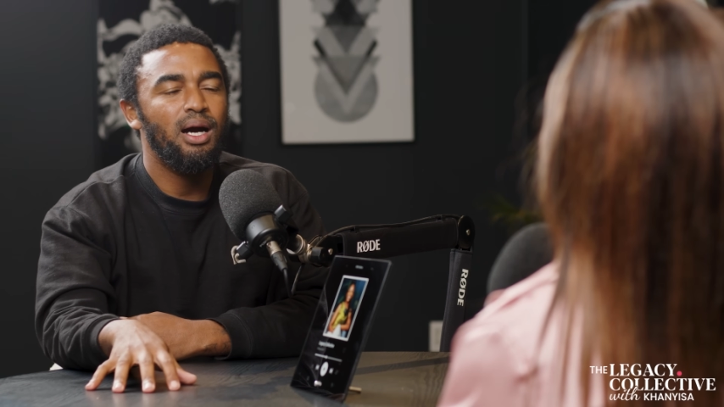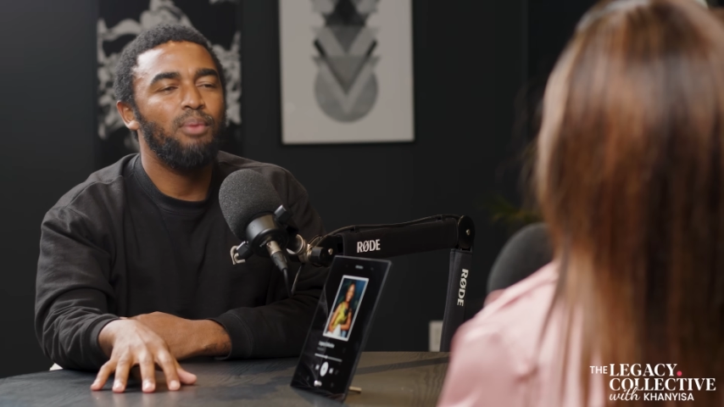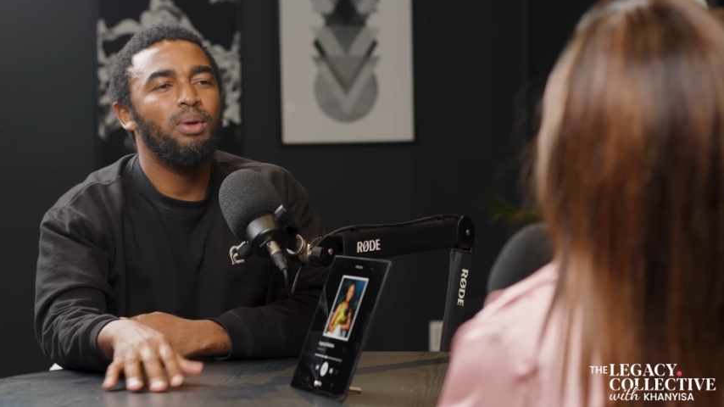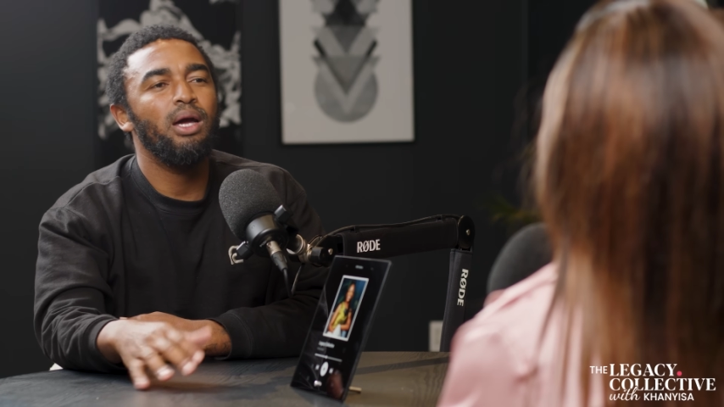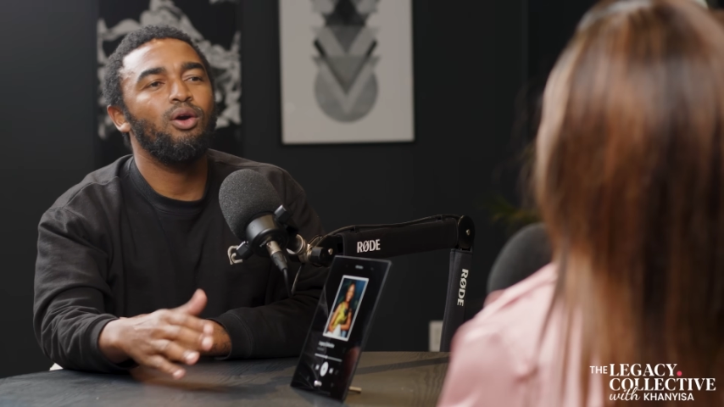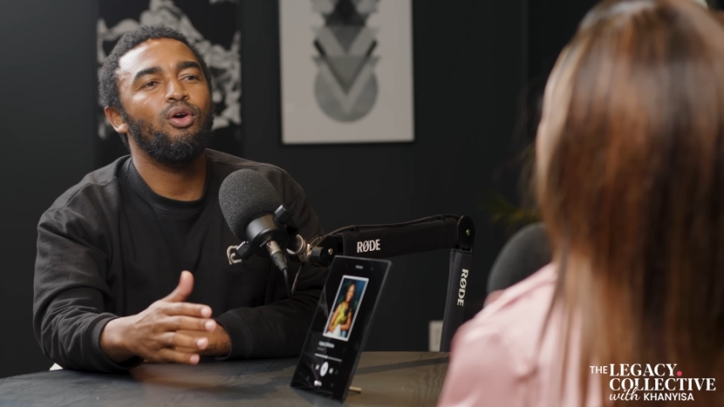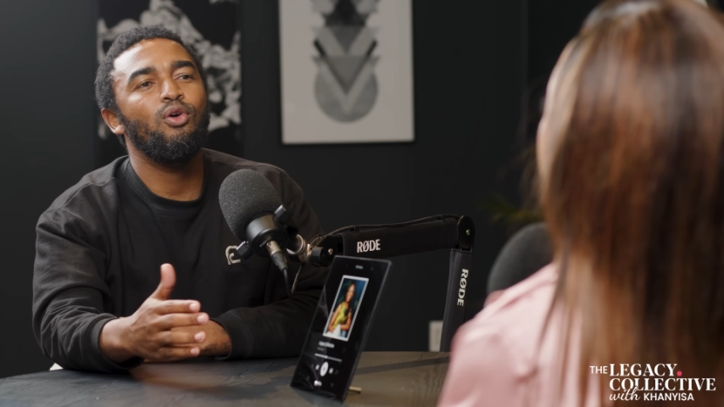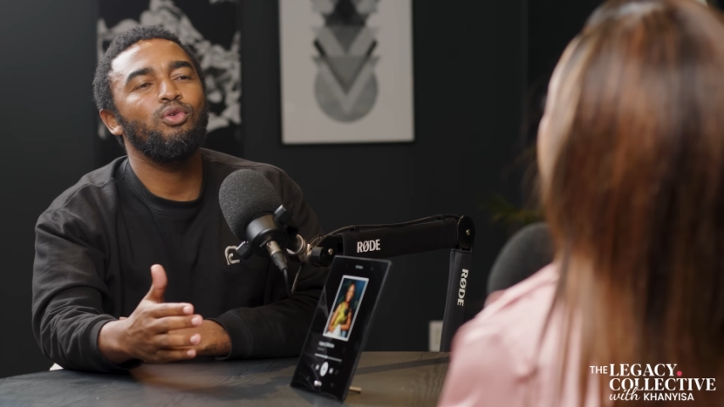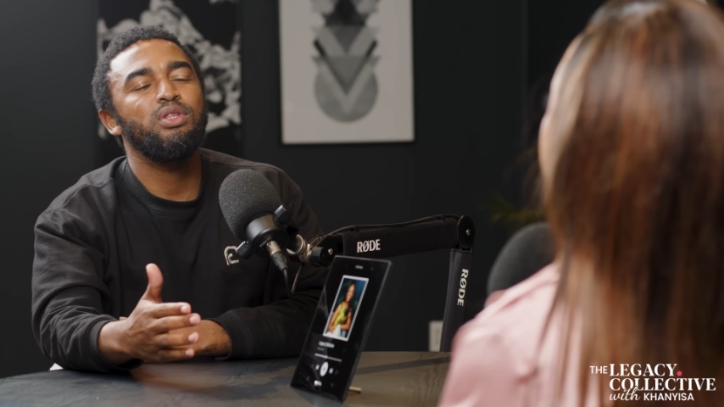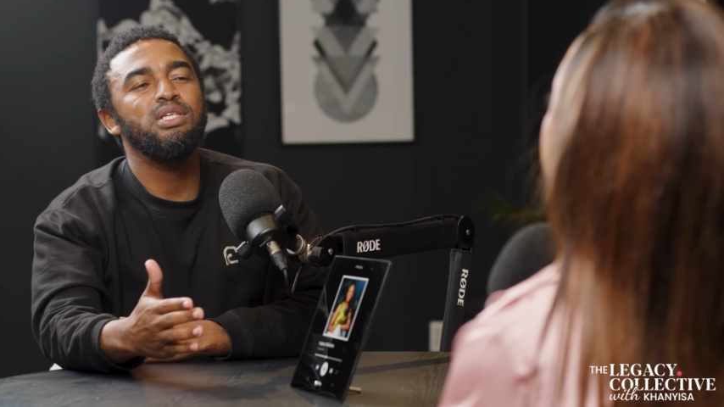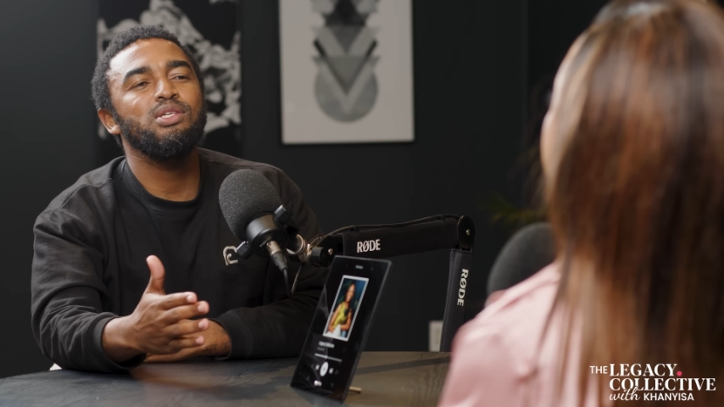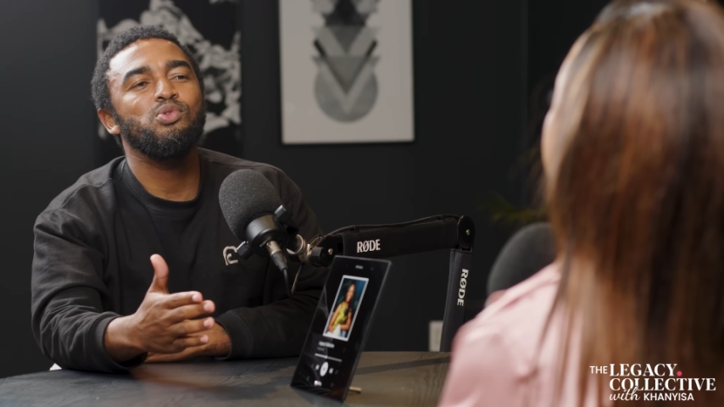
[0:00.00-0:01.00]
I'm like, oh,
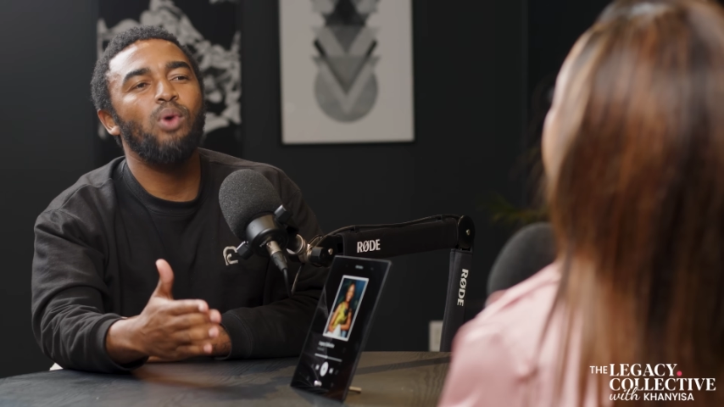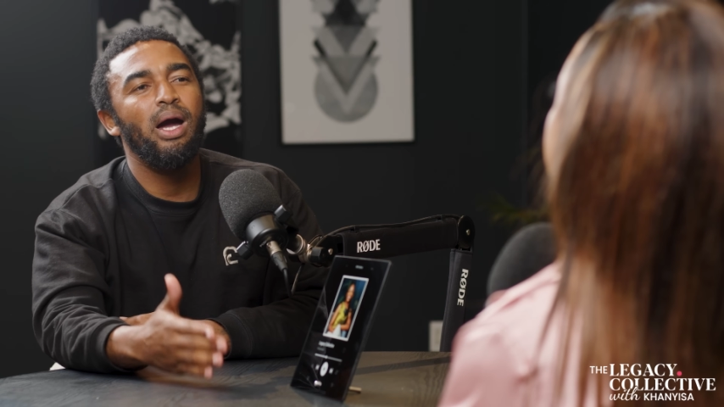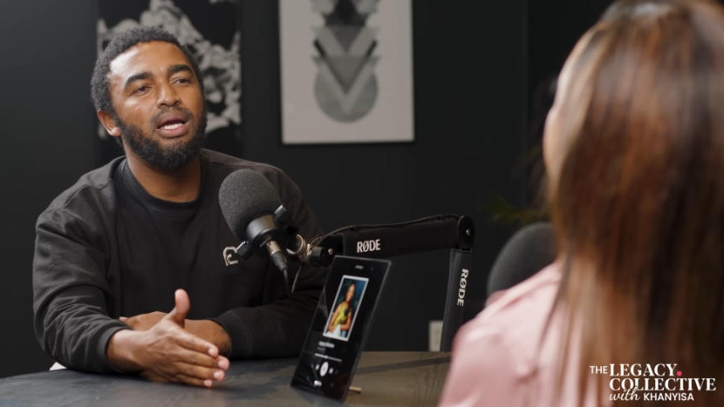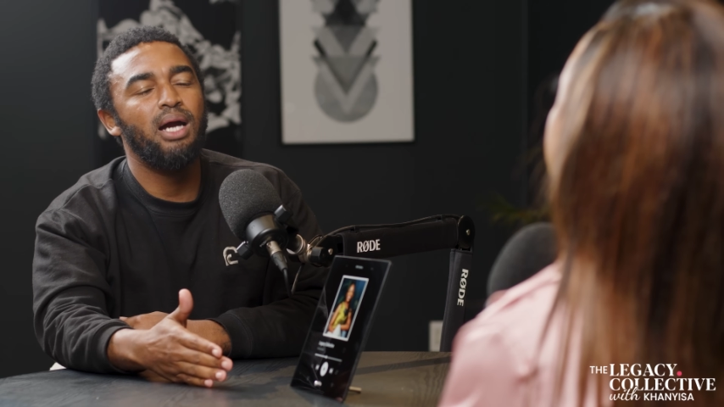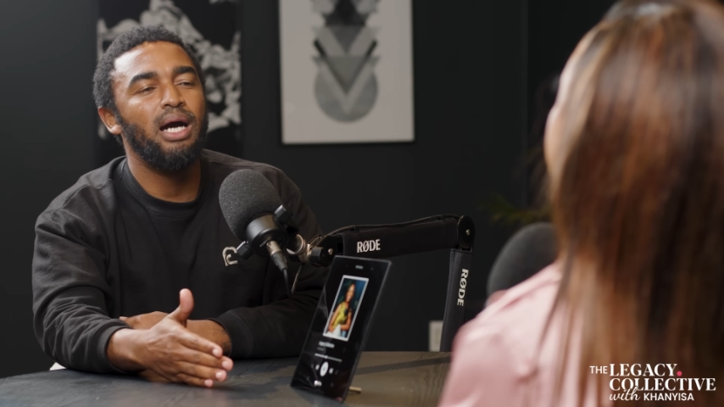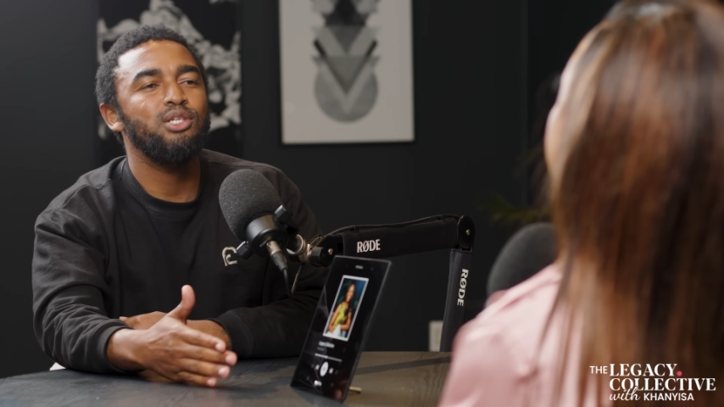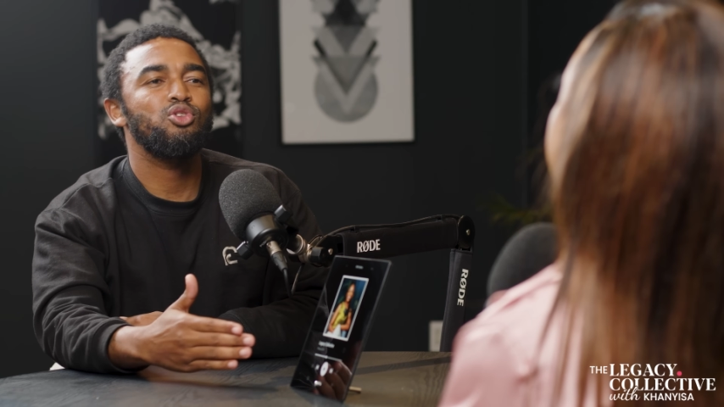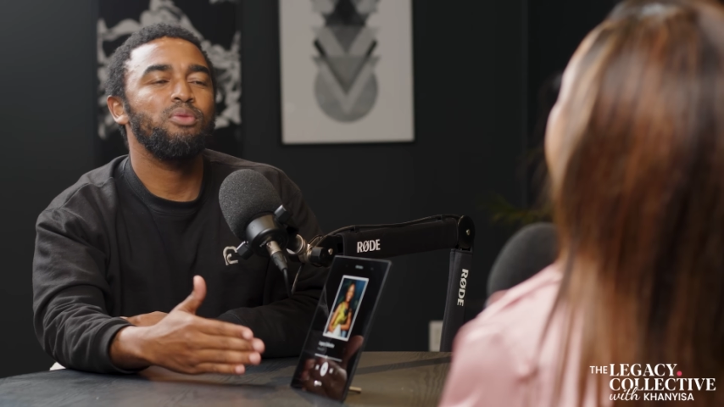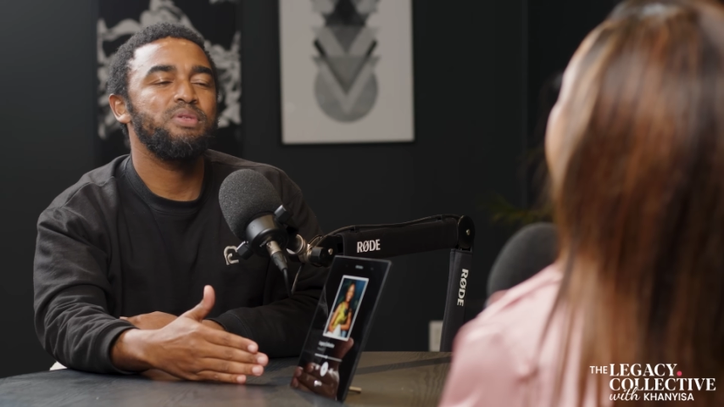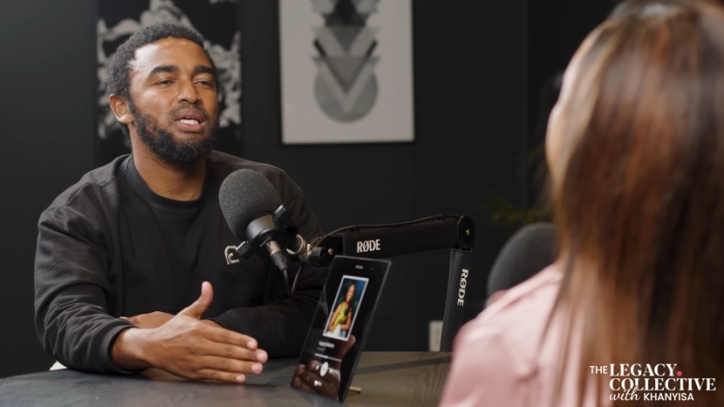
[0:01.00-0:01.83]
this is why guys stop